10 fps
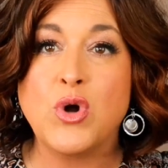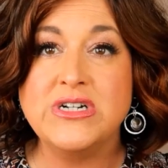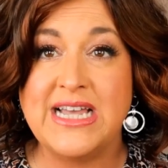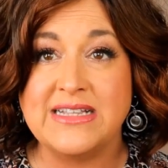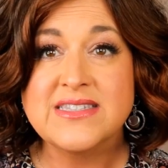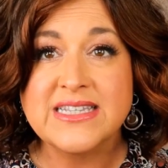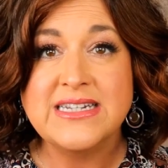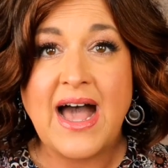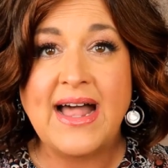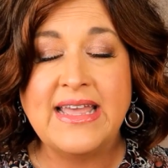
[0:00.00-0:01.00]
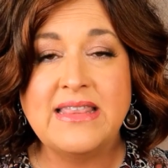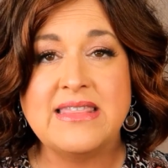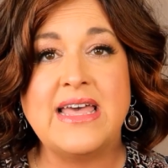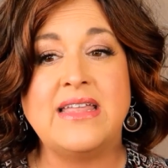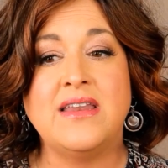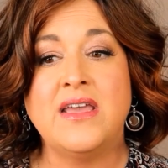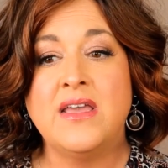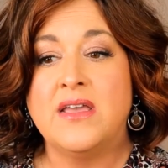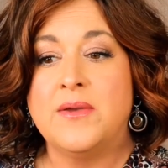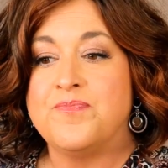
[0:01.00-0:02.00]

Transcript: more densely knotted than